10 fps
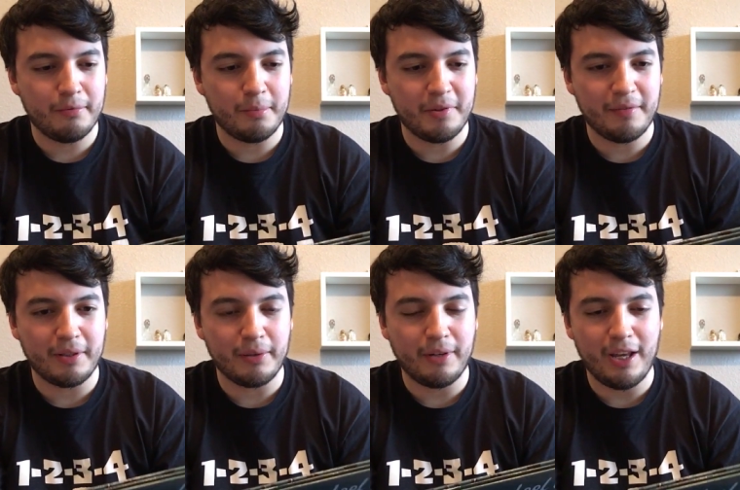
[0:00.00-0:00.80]

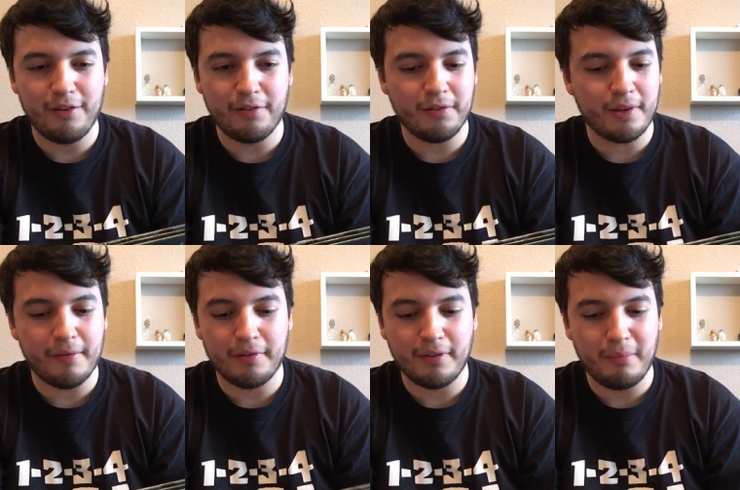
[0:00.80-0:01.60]
specific locations,
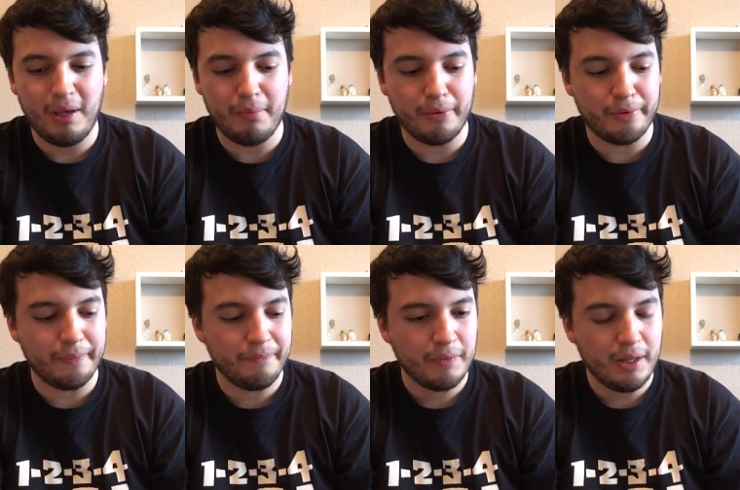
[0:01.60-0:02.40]
obviously
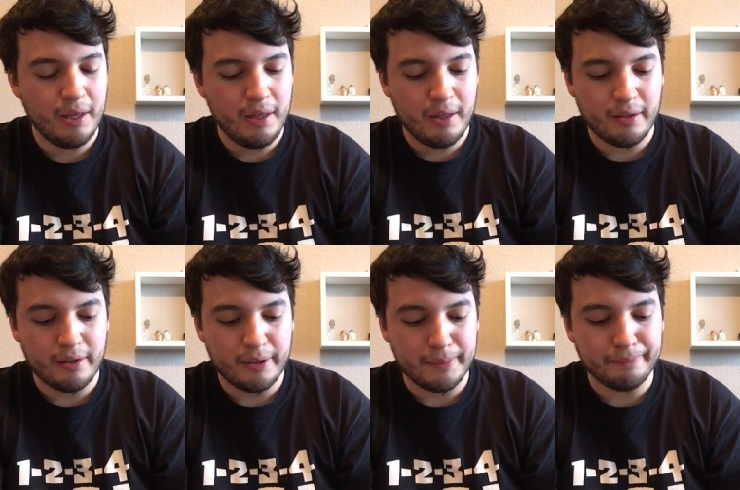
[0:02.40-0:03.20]
people,
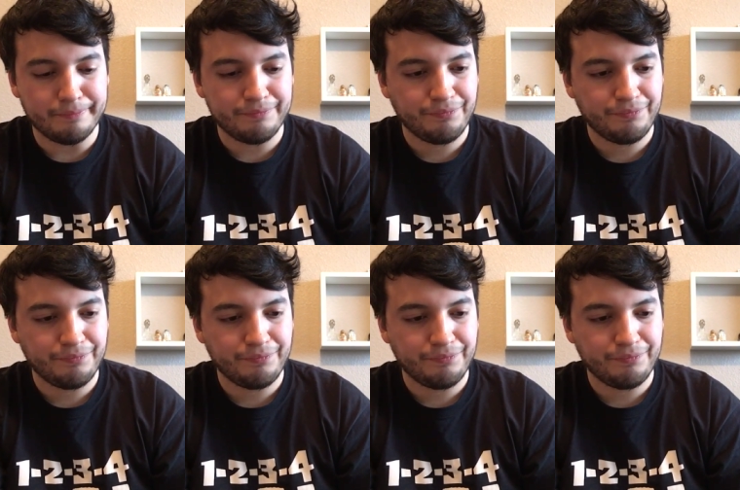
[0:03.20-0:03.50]
um,